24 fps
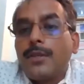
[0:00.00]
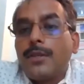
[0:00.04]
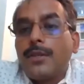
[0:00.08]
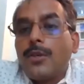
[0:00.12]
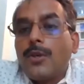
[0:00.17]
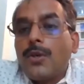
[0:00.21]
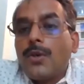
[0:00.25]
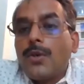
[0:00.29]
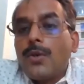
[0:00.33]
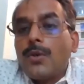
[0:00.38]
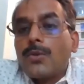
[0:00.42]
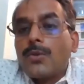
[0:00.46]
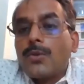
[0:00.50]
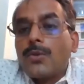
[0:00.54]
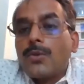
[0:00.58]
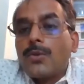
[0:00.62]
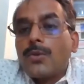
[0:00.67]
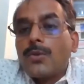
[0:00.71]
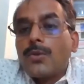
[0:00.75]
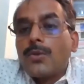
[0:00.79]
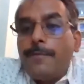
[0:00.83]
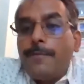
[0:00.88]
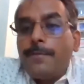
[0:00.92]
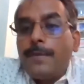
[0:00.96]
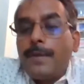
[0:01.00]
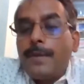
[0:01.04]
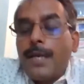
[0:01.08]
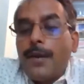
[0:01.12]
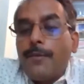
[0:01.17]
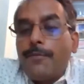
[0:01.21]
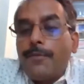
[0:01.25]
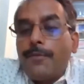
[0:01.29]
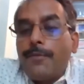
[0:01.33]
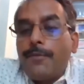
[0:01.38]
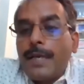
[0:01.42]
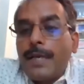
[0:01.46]
So if
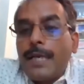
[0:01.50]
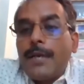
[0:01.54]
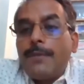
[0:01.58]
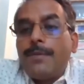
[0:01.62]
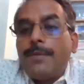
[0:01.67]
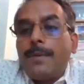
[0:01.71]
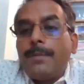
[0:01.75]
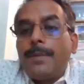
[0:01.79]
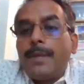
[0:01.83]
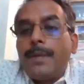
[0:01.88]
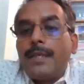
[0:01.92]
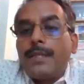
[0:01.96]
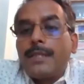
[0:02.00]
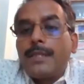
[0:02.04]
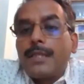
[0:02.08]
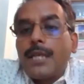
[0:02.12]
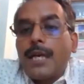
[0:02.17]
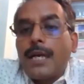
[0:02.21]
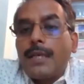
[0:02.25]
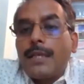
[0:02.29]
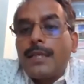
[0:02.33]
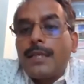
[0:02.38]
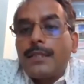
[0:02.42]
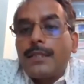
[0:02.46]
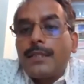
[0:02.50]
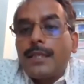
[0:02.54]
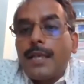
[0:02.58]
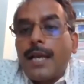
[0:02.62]
every day we start,